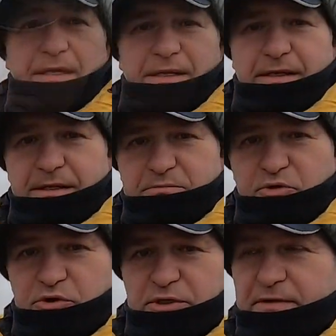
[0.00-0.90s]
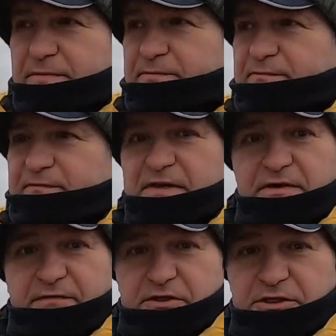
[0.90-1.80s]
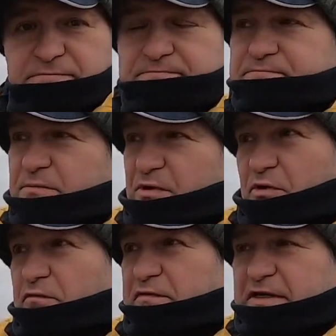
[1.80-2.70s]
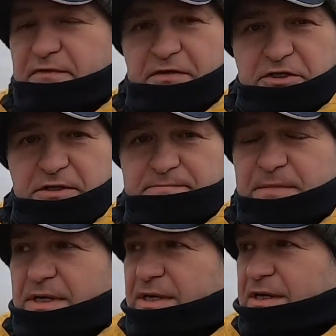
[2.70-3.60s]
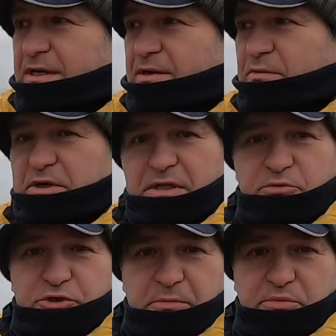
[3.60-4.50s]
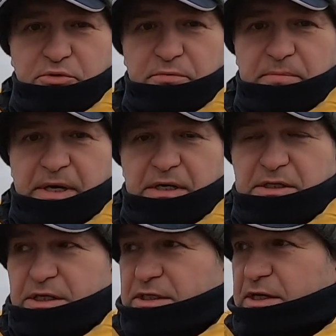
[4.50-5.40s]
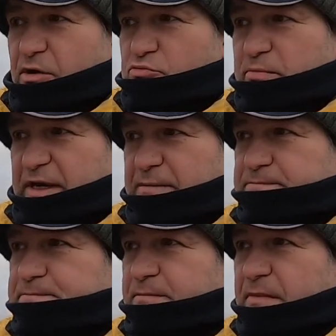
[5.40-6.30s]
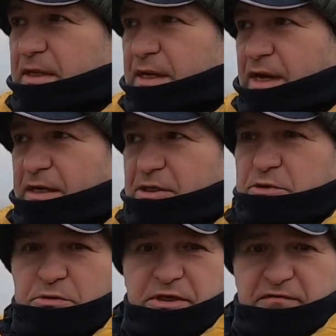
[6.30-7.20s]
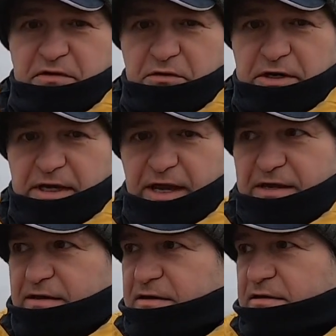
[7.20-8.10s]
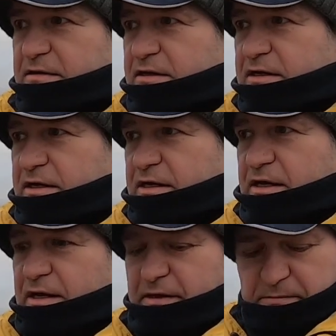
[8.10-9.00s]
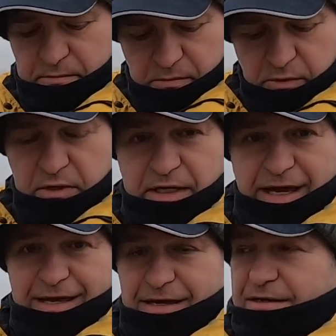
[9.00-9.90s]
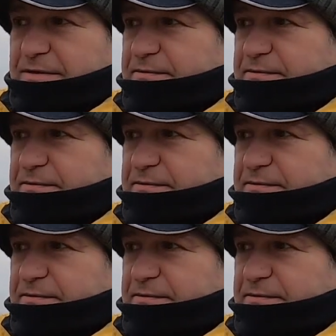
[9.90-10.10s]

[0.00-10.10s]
Like most feeder fishing, or all feeder fishing, one of the most important parts is the ground bait, and it's no different on the kayak. On the kayak,